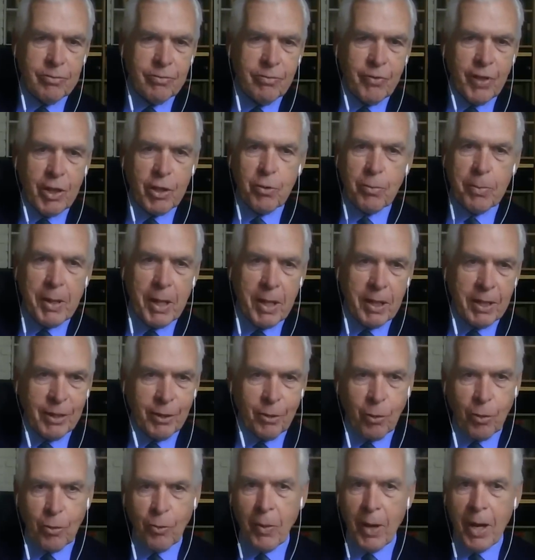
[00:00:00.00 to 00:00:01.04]
feather bedding
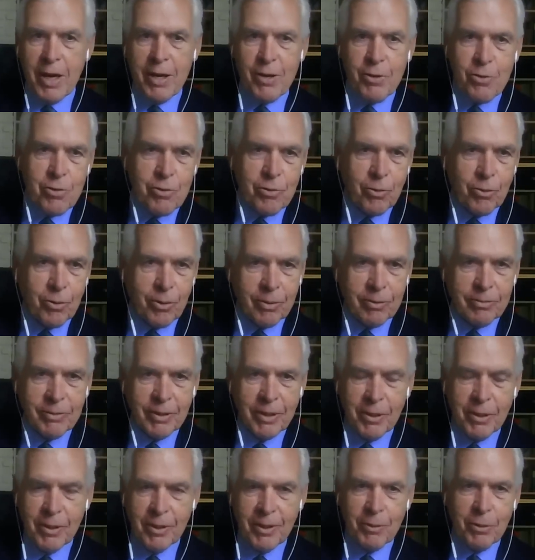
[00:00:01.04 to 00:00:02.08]
or waste or
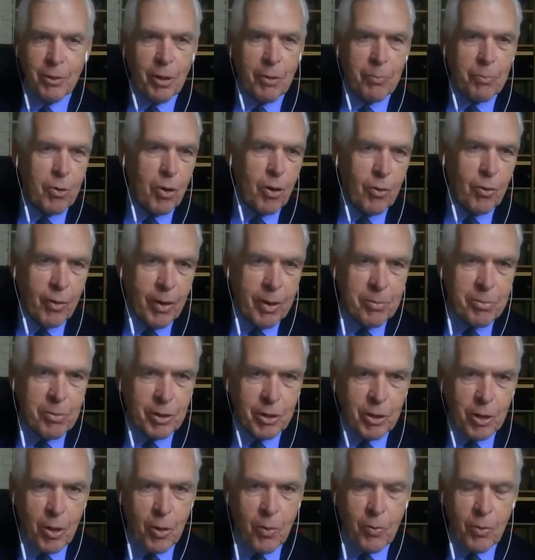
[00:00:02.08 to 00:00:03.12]
programs that
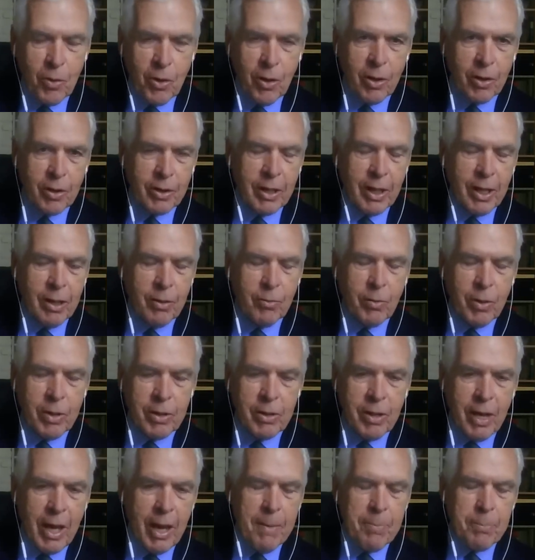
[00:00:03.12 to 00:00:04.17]
don't work. And what's
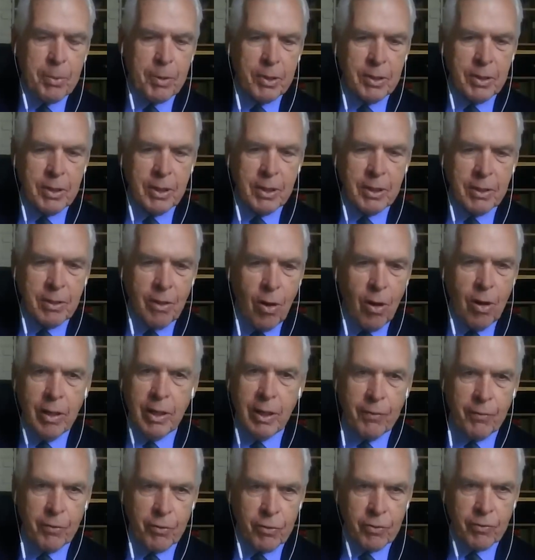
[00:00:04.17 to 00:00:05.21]
happened at all
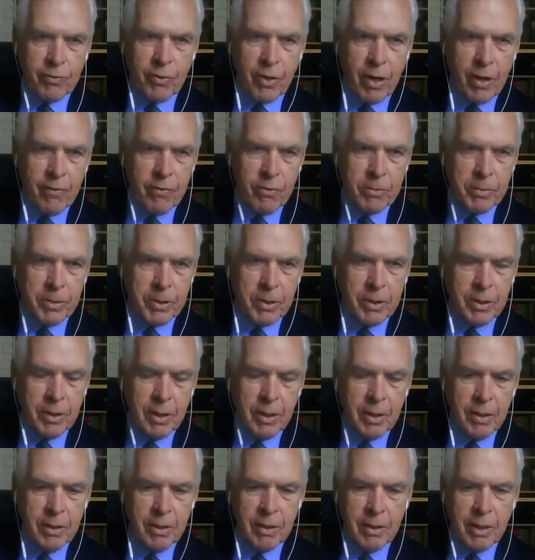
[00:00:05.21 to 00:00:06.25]
levels of government
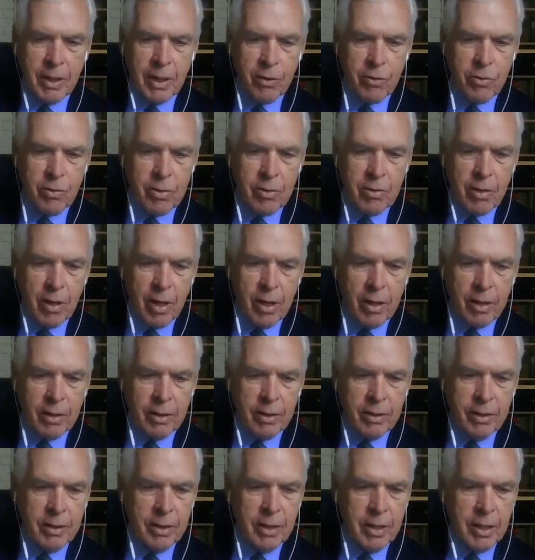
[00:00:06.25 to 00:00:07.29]
in our
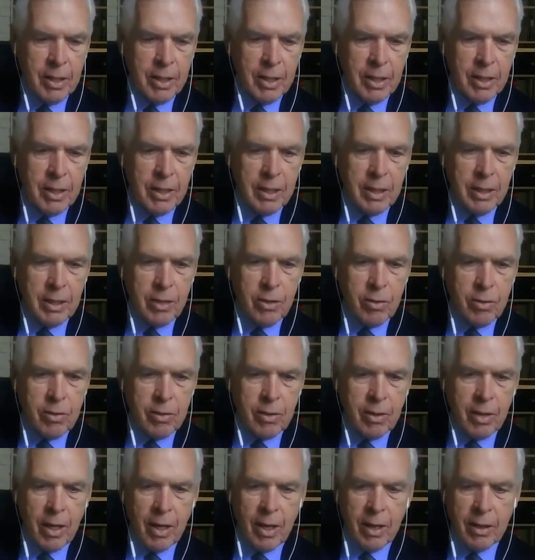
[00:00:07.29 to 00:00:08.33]
society is
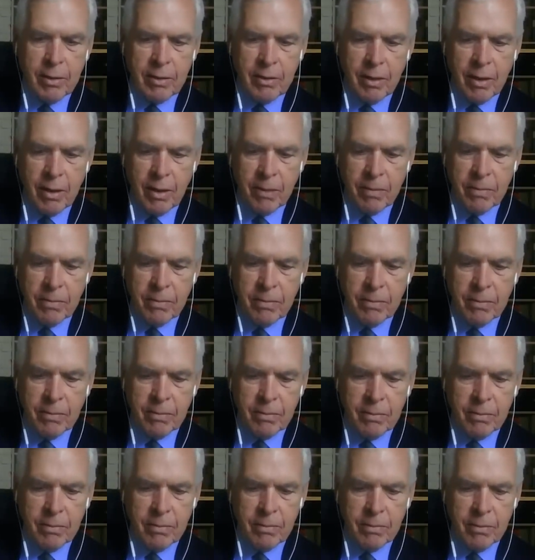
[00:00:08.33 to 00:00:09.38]
that
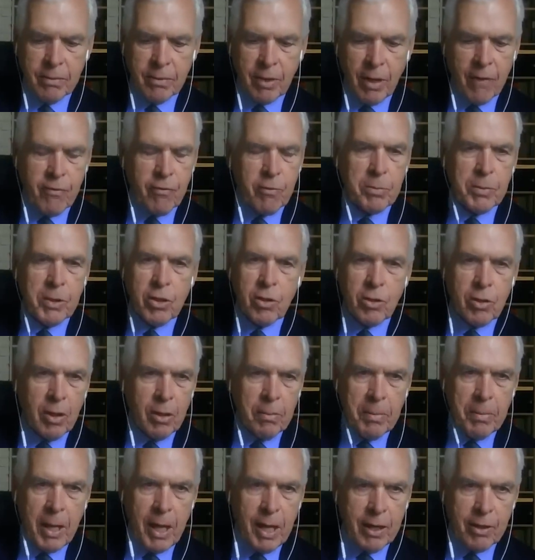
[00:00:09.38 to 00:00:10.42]
government is
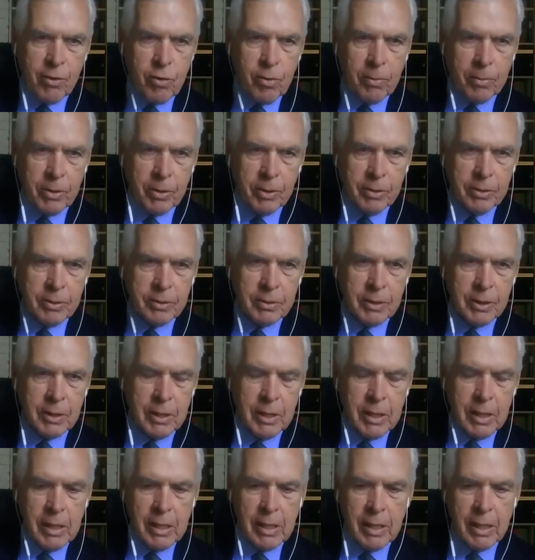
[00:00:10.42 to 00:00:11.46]
unmanageable
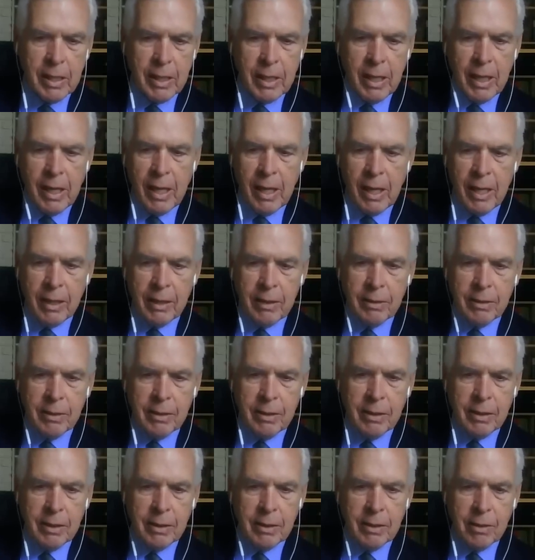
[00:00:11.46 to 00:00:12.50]

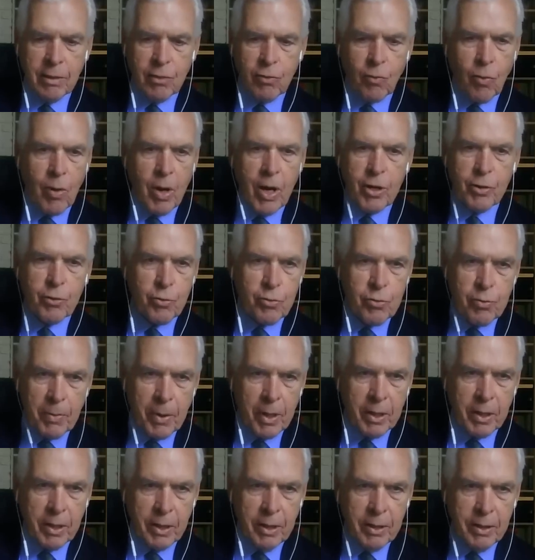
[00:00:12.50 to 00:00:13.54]
and squanders
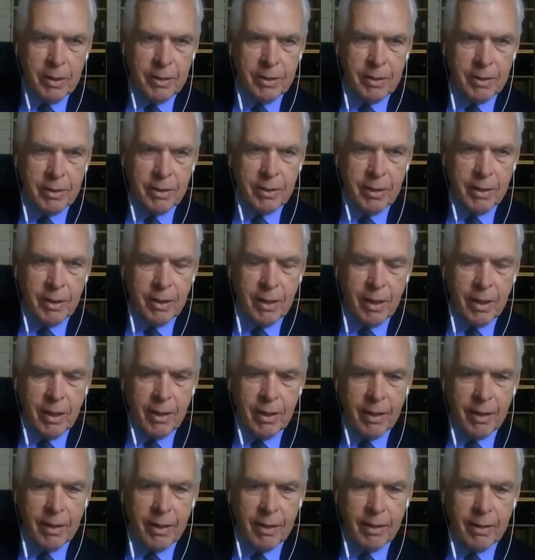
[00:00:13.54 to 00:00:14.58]
money,
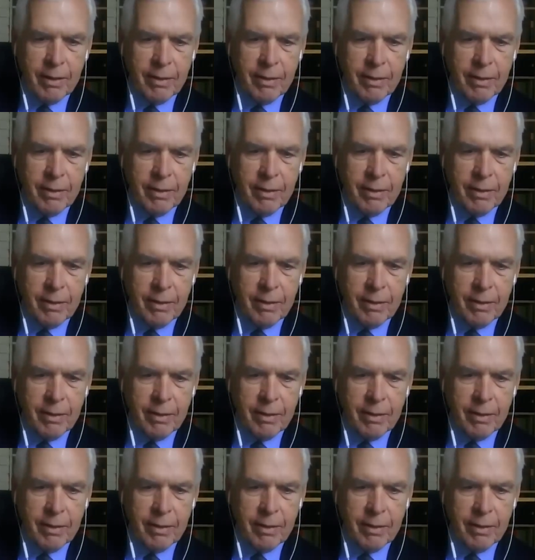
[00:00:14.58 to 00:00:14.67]
and